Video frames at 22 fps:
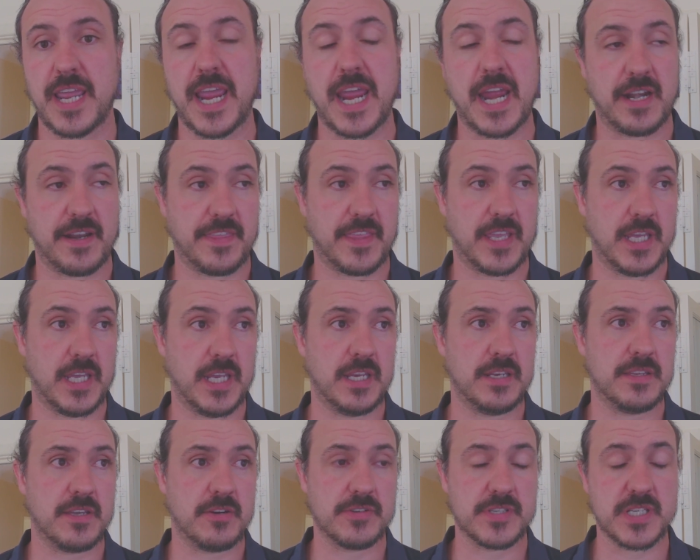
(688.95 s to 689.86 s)
out of the heat.
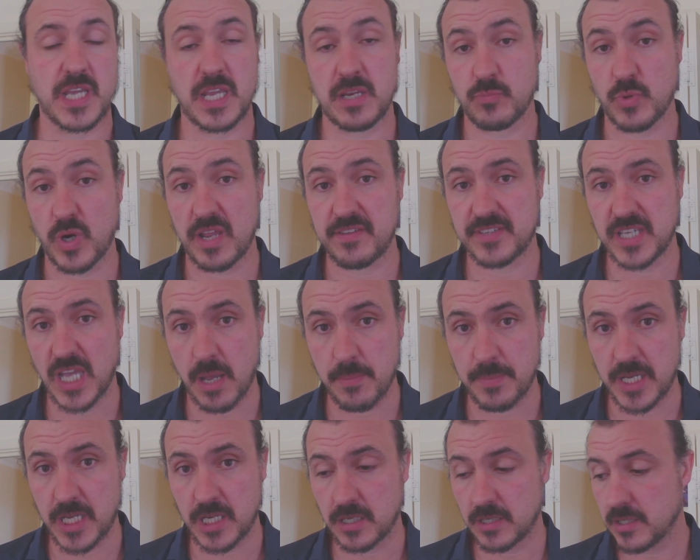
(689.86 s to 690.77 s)
There is a heat wave
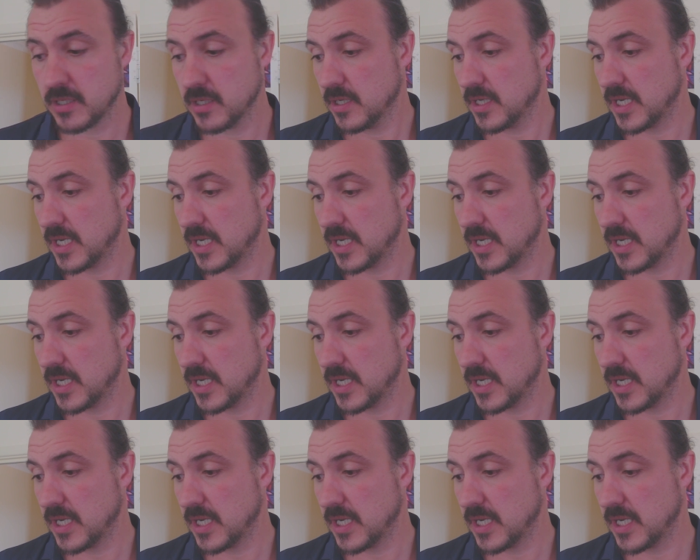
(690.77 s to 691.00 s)
coming.